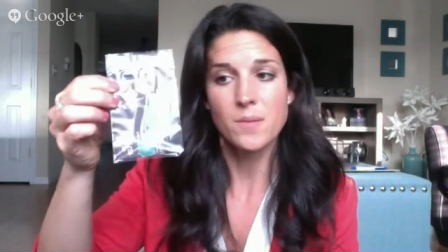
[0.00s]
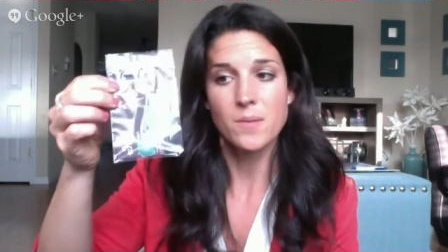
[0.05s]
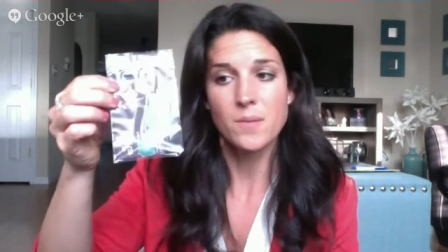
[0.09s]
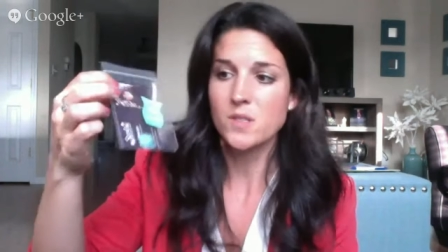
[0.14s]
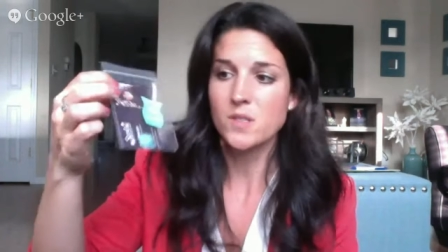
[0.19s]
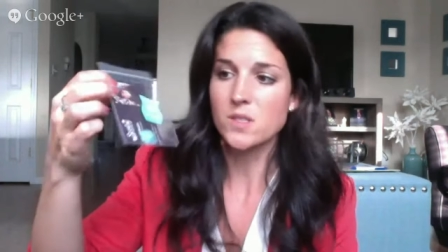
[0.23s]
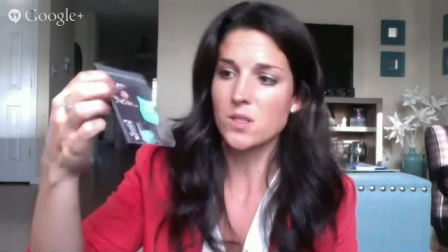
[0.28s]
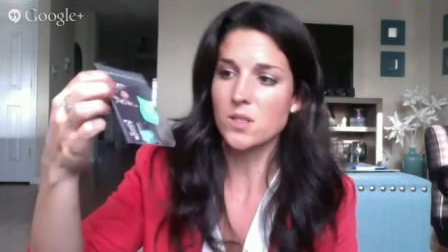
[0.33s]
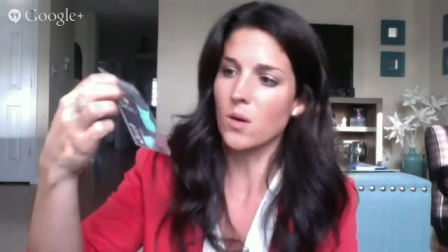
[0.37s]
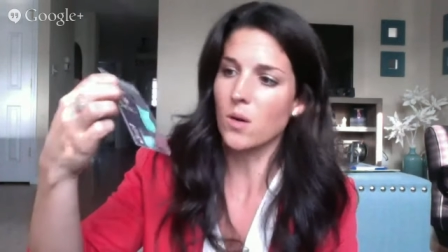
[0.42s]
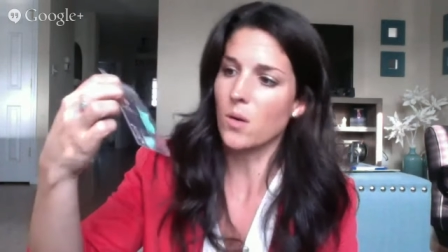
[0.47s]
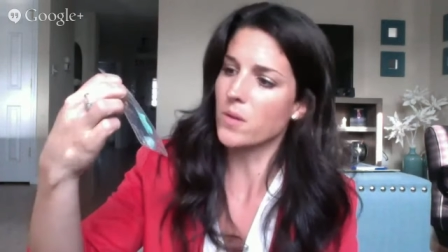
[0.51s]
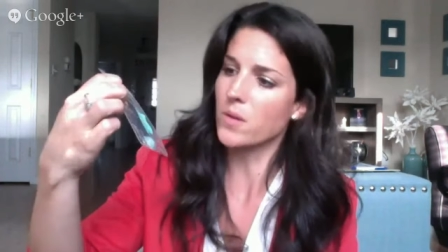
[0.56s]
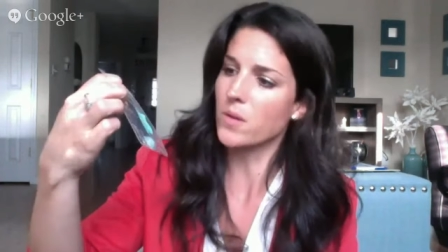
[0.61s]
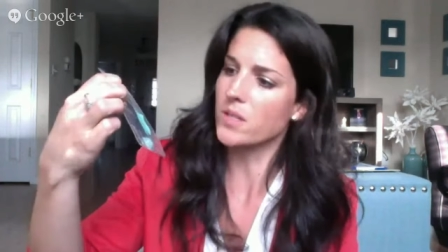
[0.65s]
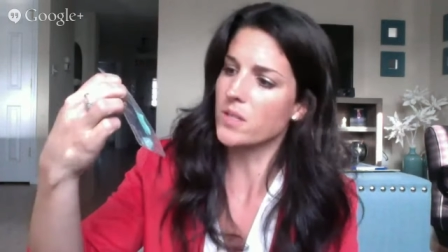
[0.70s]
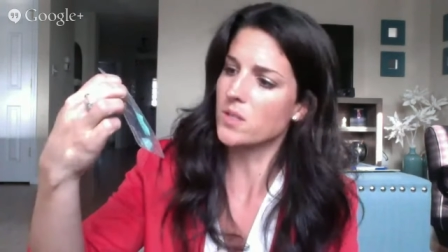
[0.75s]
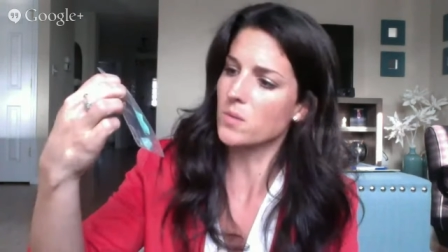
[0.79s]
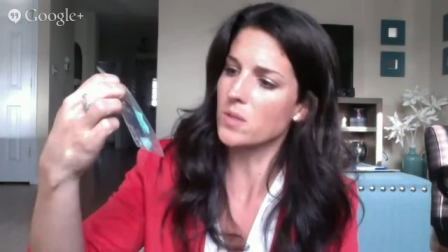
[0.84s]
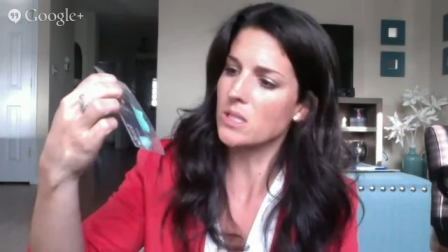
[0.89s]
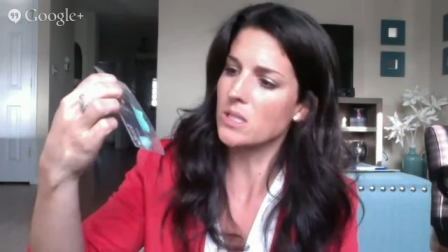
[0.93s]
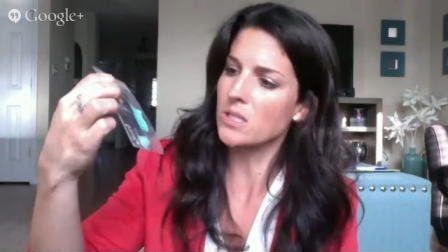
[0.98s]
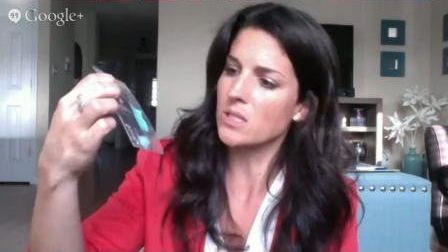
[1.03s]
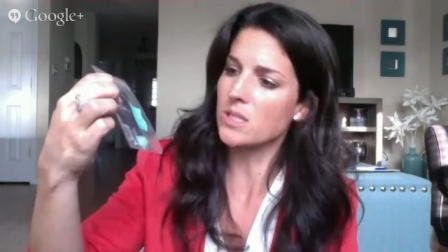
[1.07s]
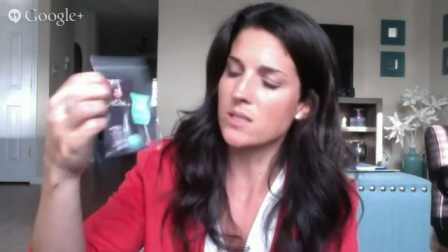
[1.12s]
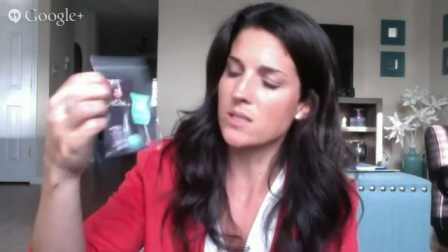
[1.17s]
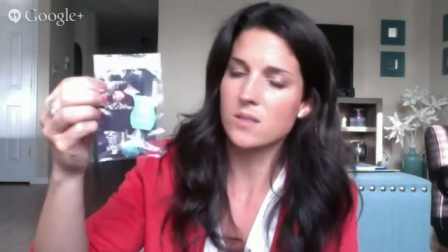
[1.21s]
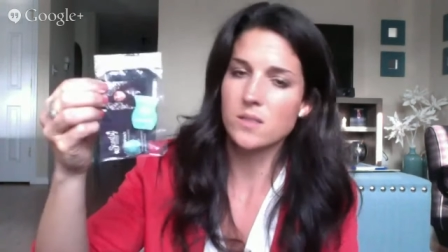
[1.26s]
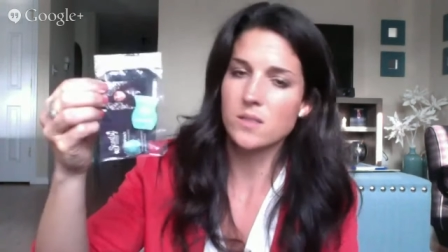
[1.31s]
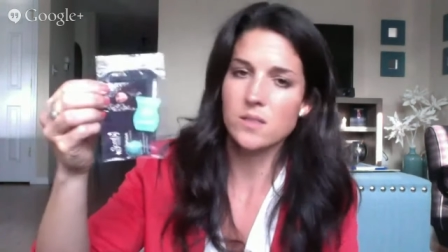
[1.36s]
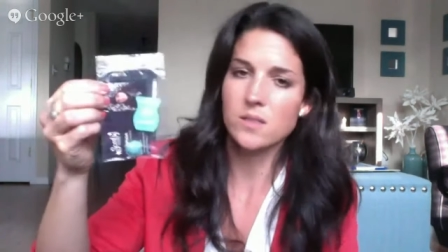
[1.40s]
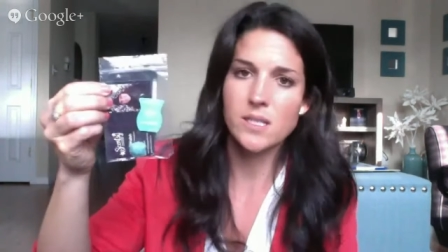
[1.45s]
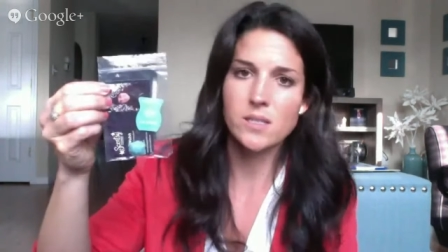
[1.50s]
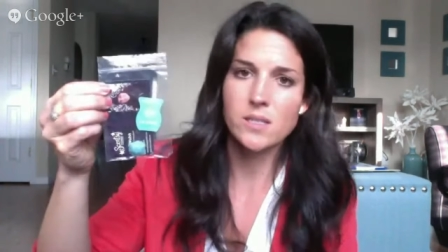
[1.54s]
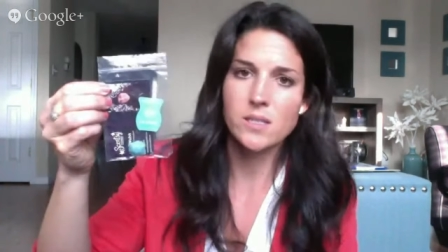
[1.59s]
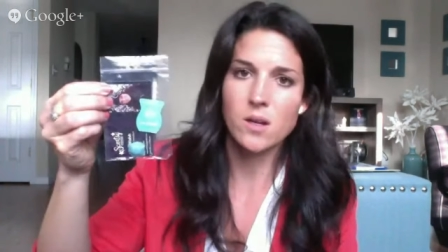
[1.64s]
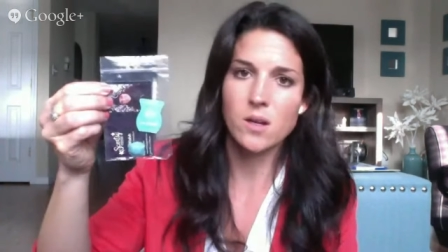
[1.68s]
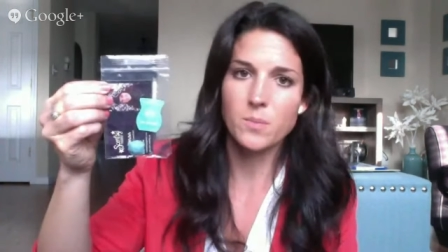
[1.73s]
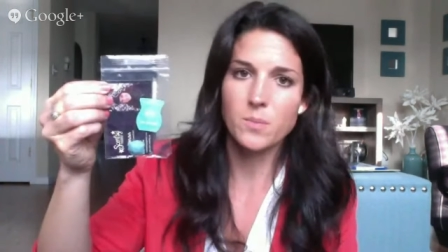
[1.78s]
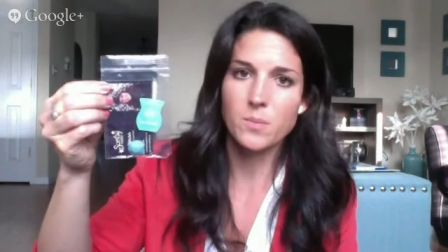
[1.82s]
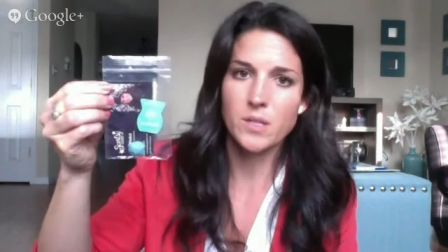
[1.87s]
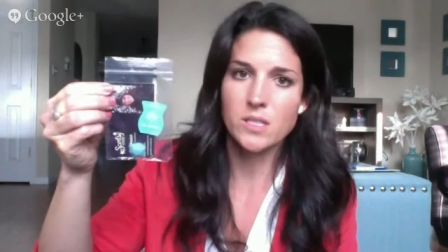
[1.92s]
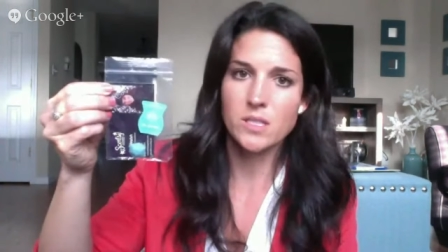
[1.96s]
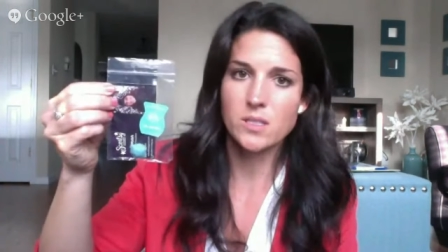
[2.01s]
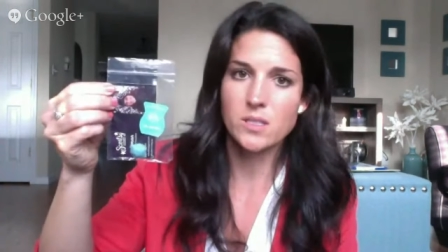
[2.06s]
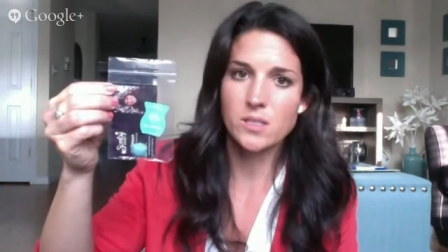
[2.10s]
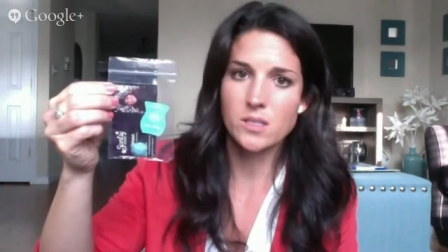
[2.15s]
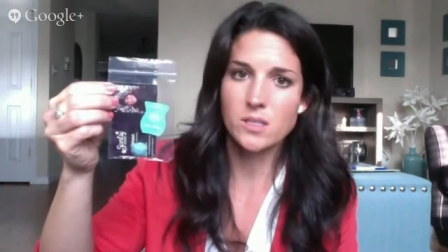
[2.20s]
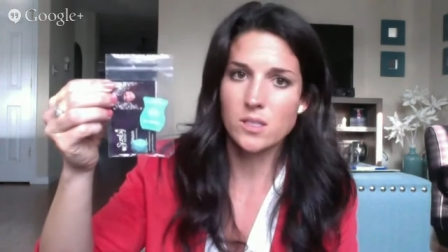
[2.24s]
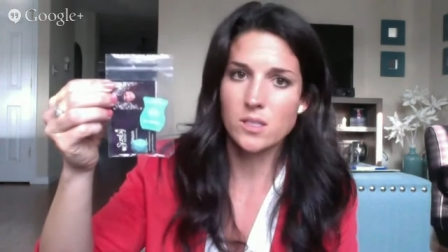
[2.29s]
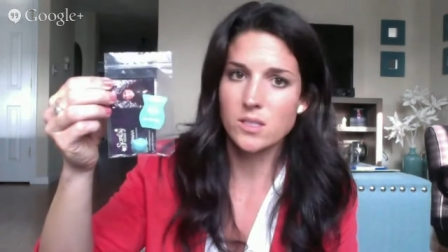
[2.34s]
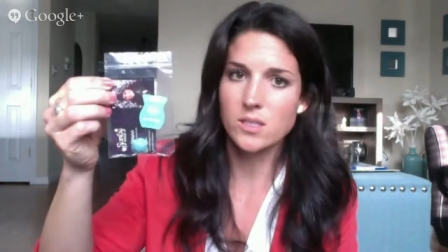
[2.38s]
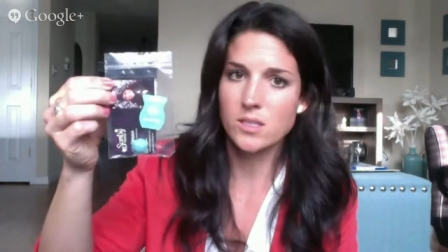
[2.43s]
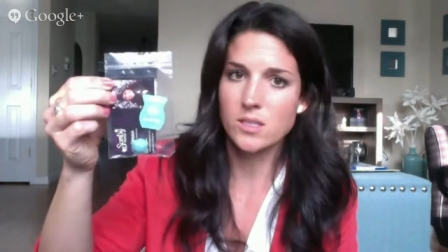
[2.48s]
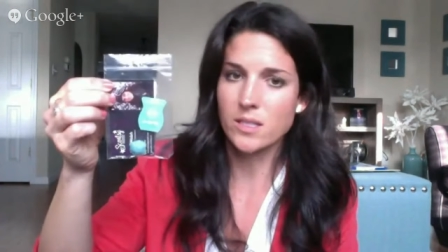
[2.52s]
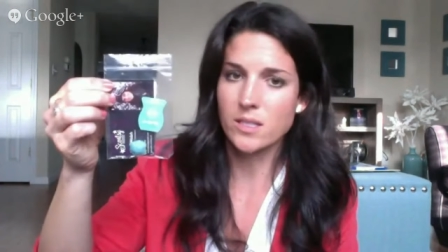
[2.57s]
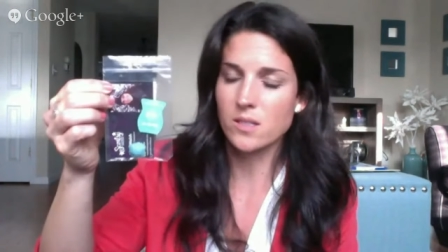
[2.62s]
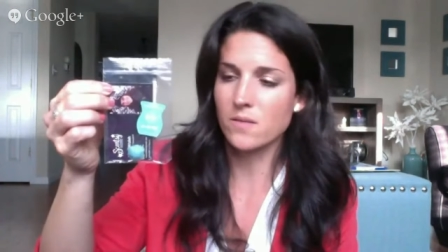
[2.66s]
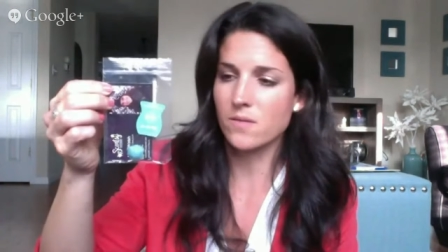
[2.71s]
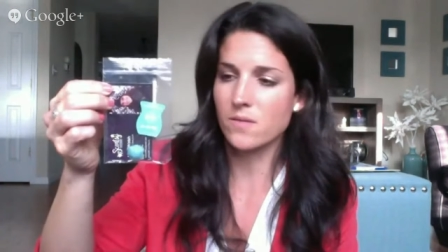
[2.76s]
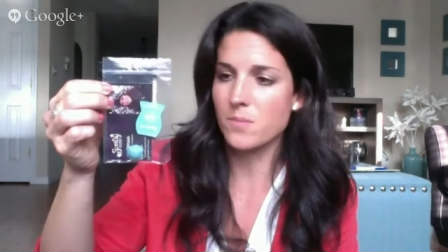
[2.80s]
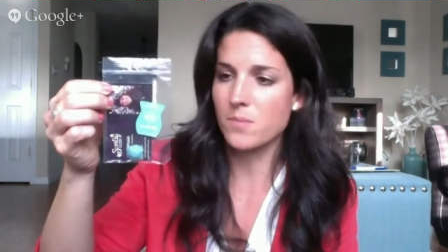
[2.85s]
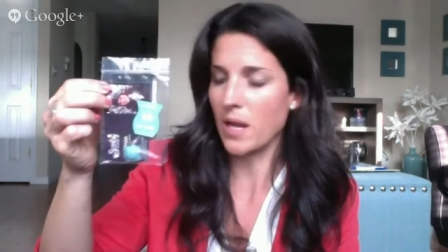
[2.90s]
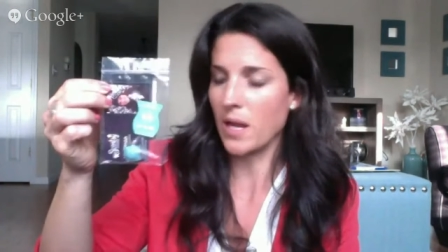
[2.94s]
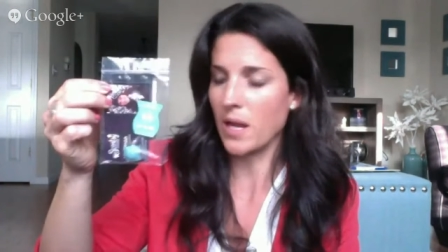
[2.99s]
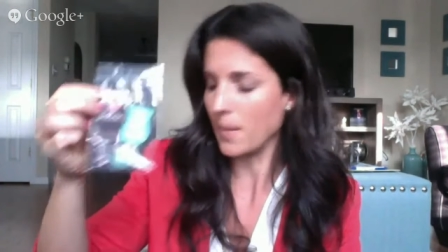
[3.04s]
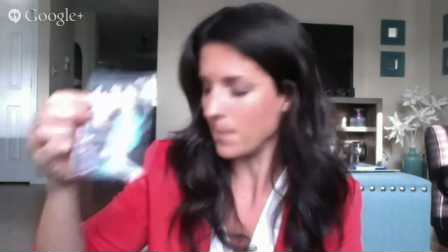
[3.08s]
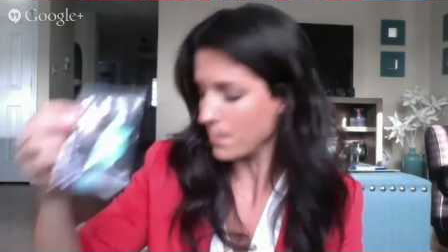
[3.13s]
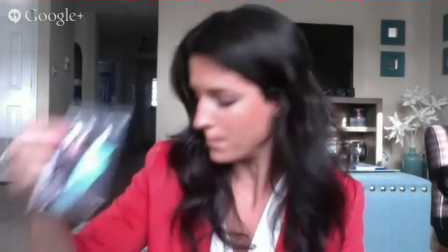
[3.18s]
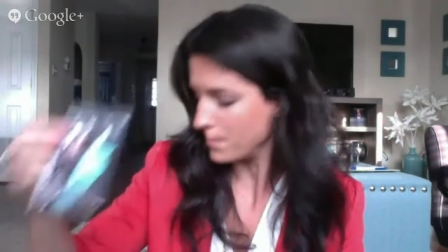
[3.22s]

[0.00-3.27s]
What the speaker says: So this one's Sea Salt Mist, the scent of May.